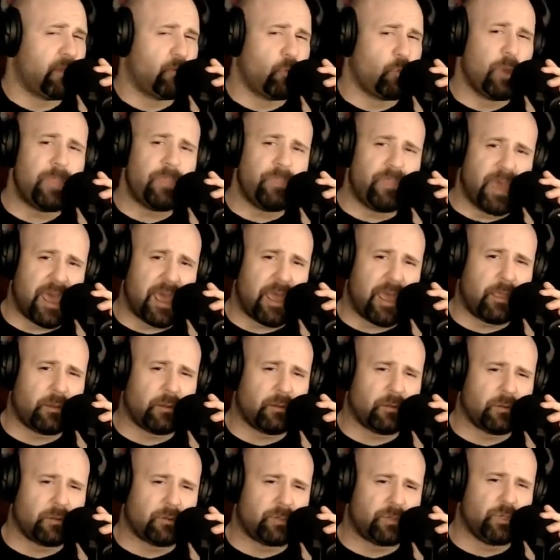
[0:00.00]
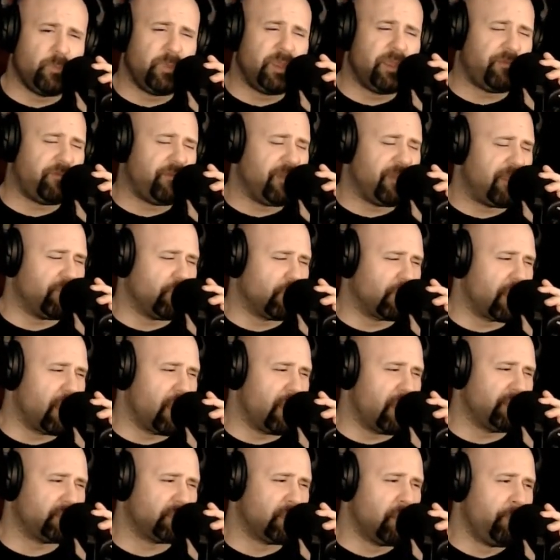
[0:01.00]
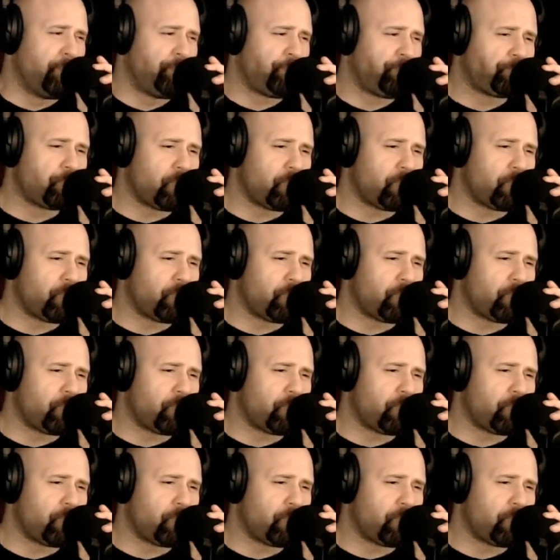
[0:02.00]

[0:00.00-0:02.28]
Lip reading: And with that, do me a favor, guys.